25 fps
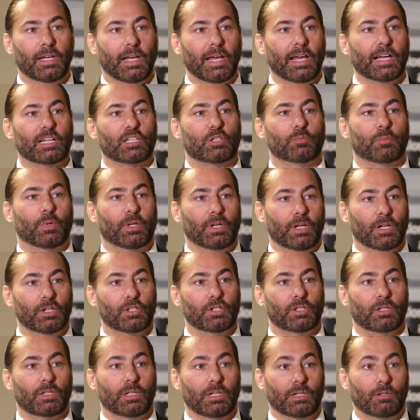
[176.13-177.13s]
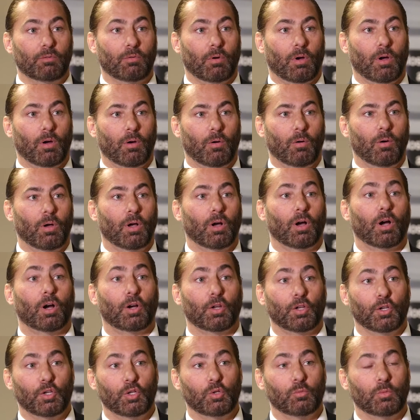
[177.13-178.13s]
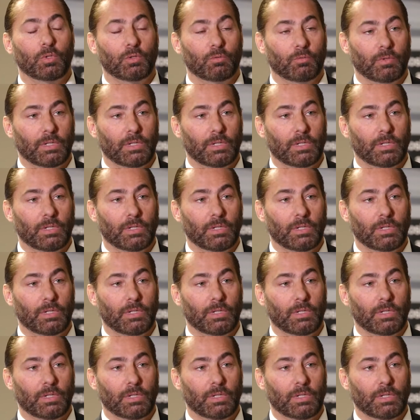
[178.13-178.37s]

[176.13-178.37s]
exponentially grow our human